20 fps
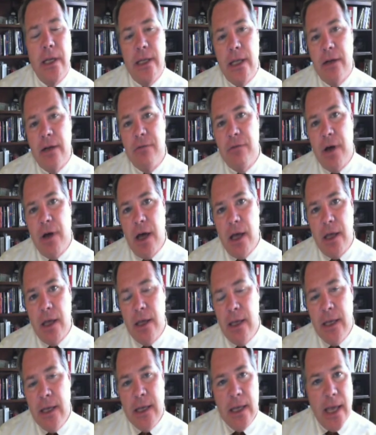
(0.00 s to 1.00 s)
identify
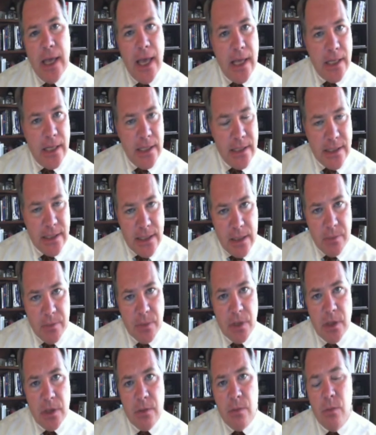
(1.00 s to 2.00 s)
any
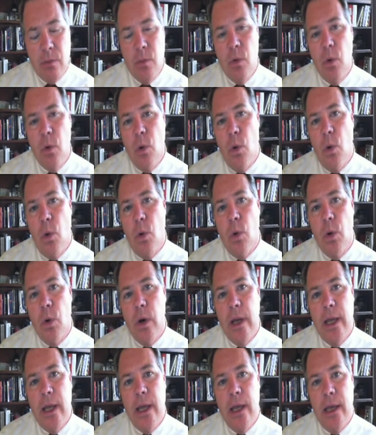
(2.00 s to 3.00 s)
symptom or
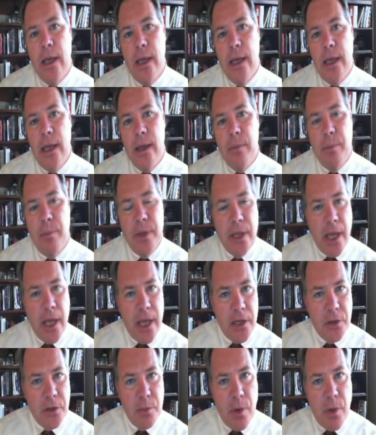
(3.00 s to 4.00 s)
a, a
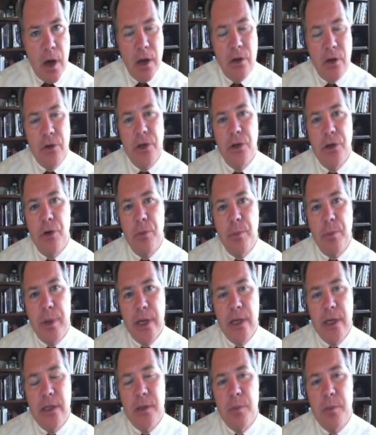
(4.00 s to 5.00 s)
pH monitoring or
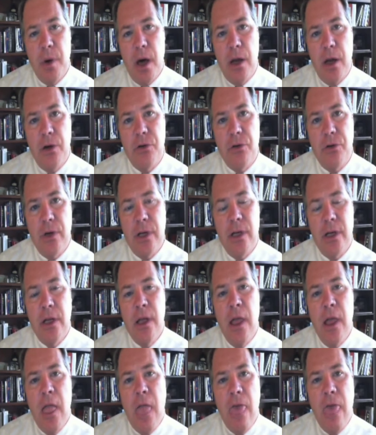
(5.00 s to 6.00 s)
impedance monitoring
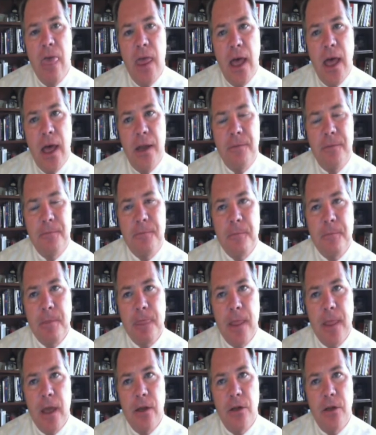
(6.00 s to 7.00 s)
that
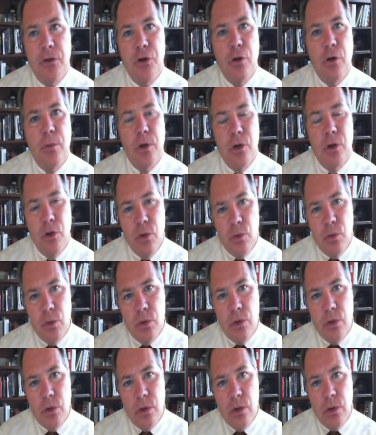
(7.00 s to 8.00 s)
determined
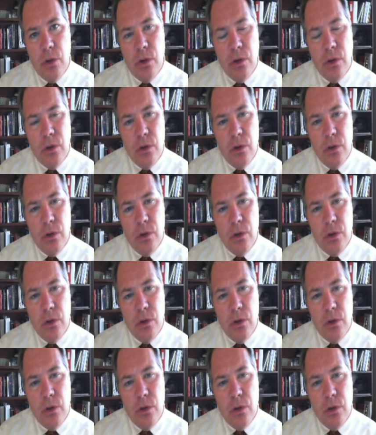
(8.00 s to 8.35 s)
who uh,